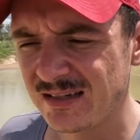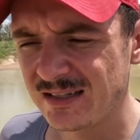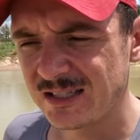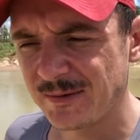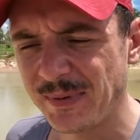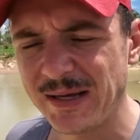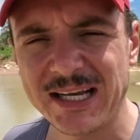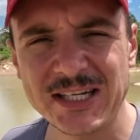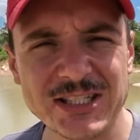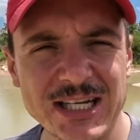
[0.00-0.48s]

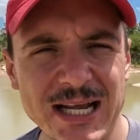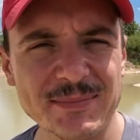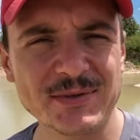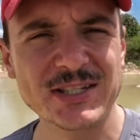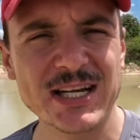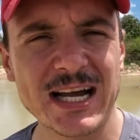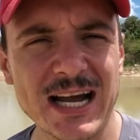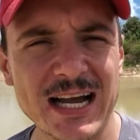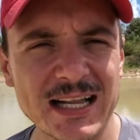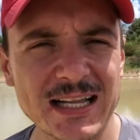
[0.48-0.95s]
To be a cheap
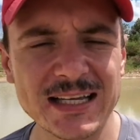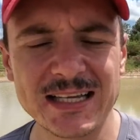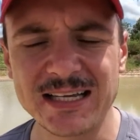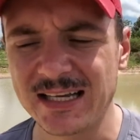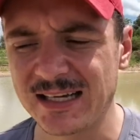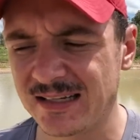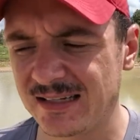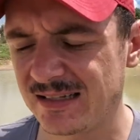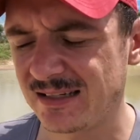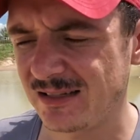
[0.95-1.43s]

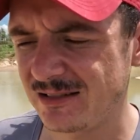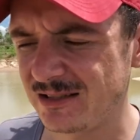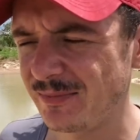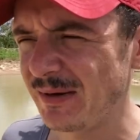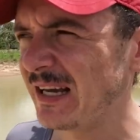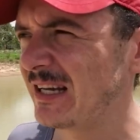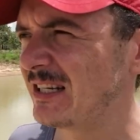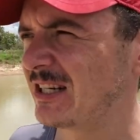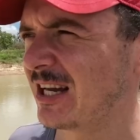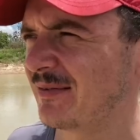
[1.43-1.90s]
Charlie,
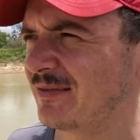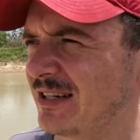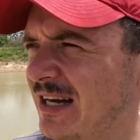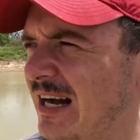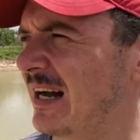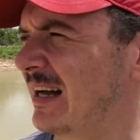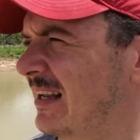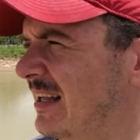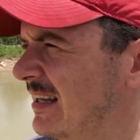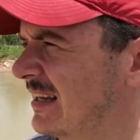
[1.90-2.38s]

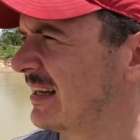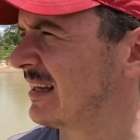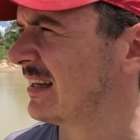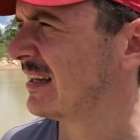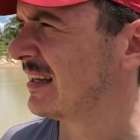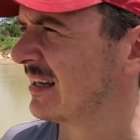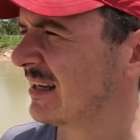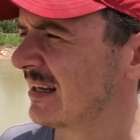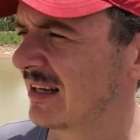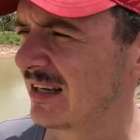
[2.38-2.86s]

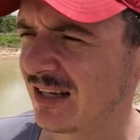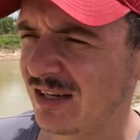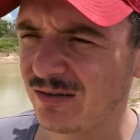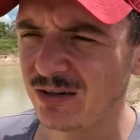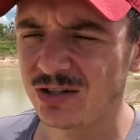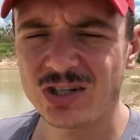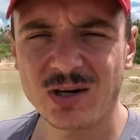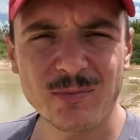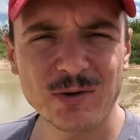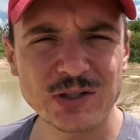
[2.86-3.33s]

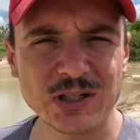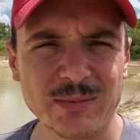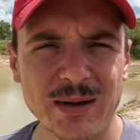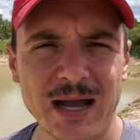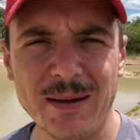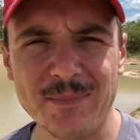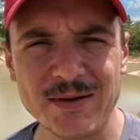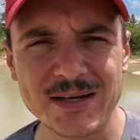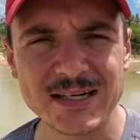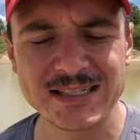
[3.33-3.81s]
which I'm
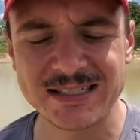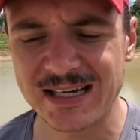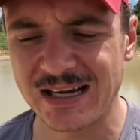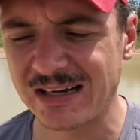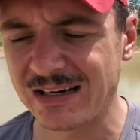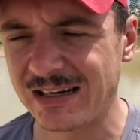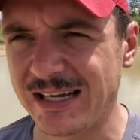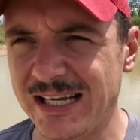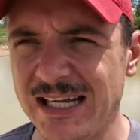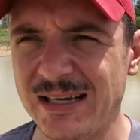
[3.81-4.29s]
happy to say
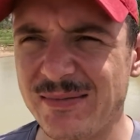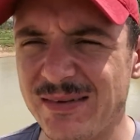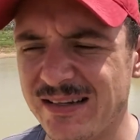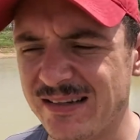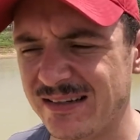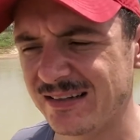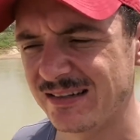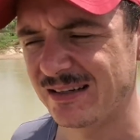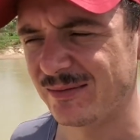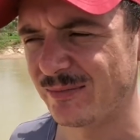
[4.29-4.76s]
I am.
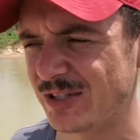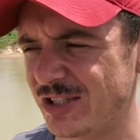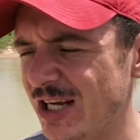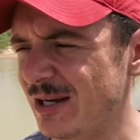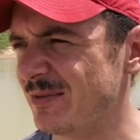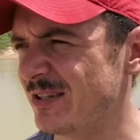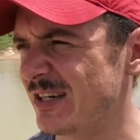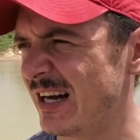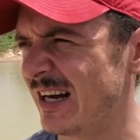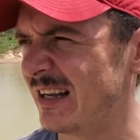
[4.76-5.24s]
I'm a
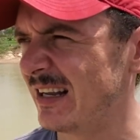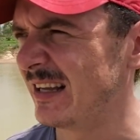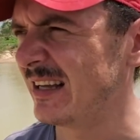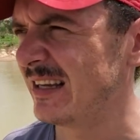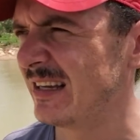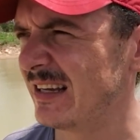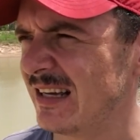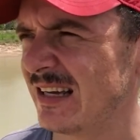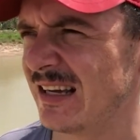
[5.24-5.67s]
cheap Charlie.